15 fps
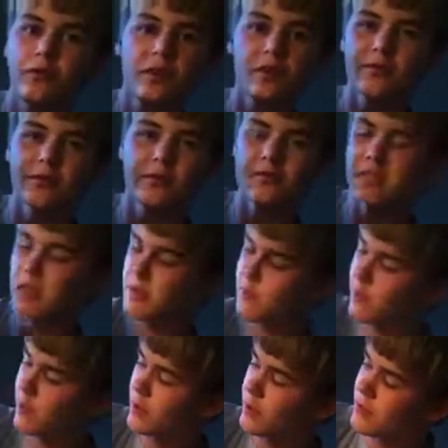You can't really see it
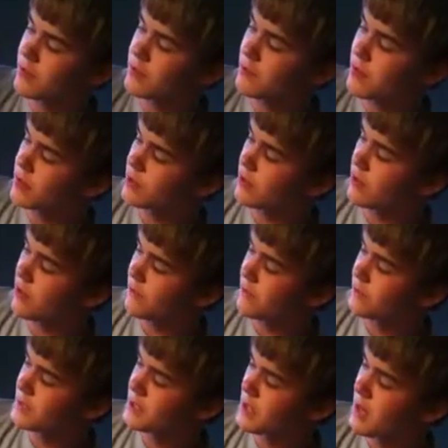anymore. It got scratched off
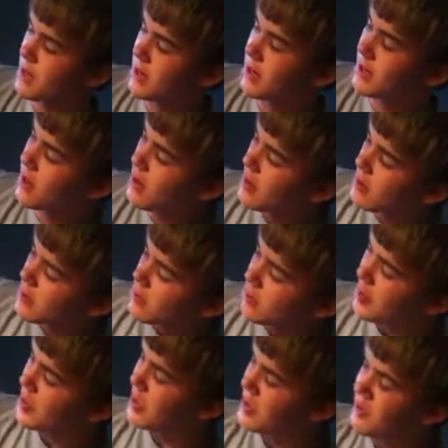from skating.
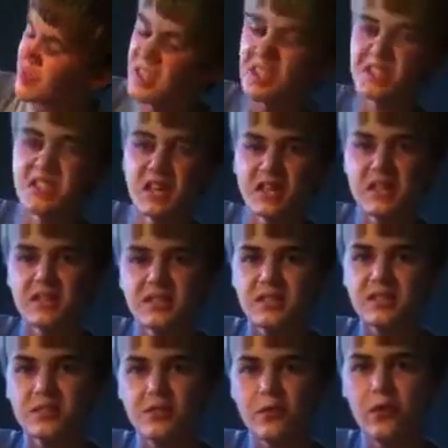But, it's
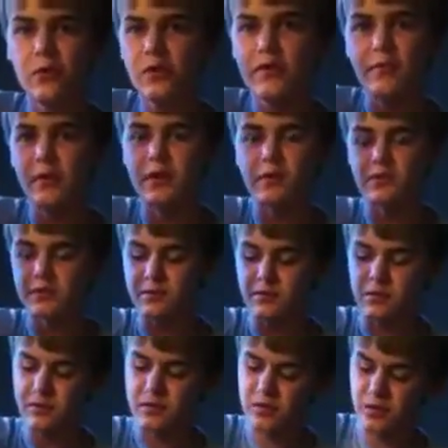the skull. Everyone knows what
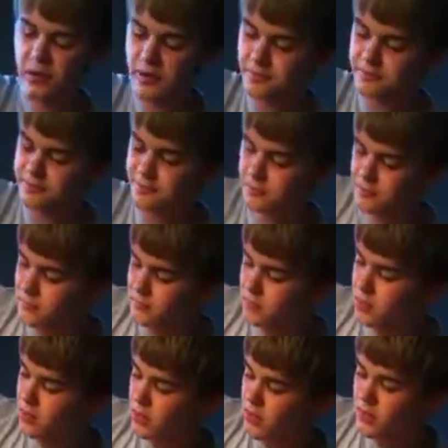it looks like.
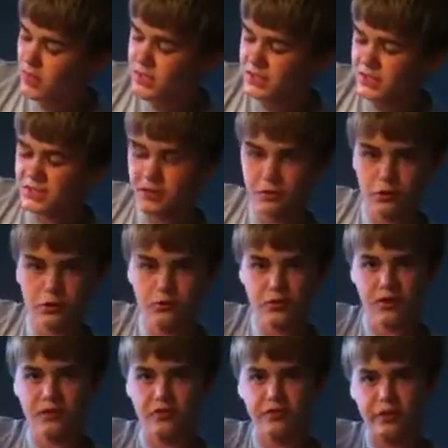I got the zero with,
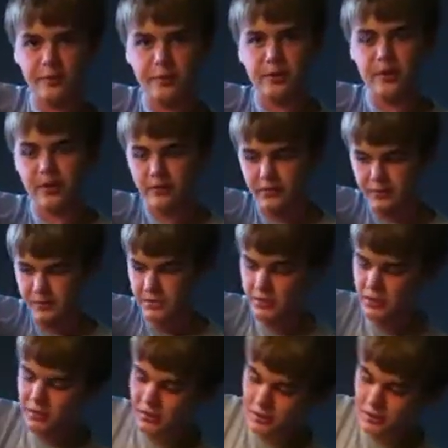like, the drippy letters.